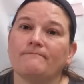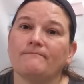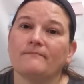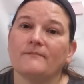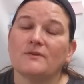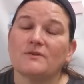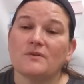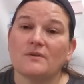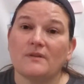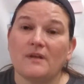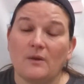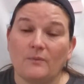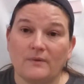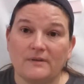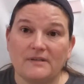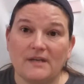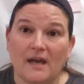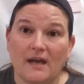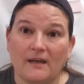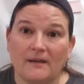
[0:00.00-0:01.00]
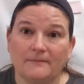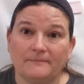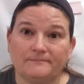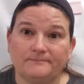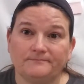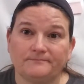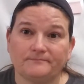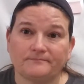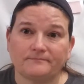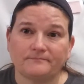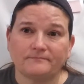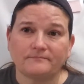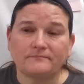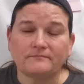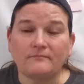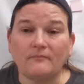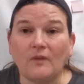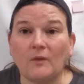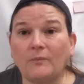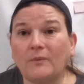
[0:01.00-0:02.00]
so they would die
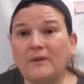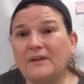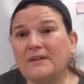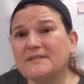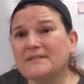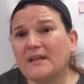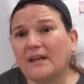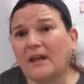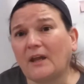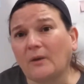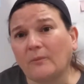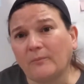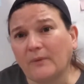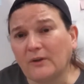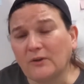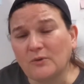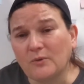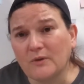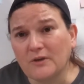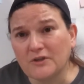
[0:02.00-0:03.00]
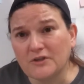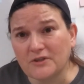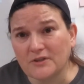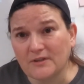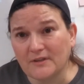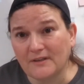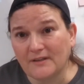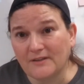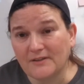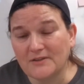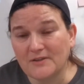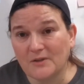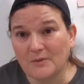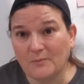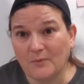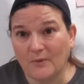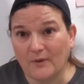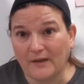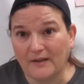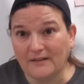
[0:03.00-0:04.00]
because they hadn't been tortured to the
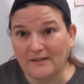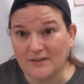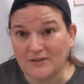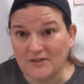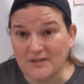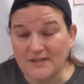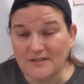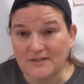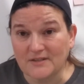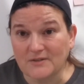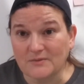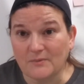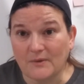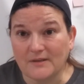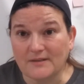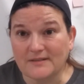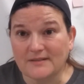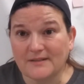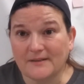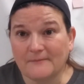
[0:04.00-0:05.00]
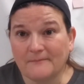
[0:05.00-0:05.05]
point that Jesus was.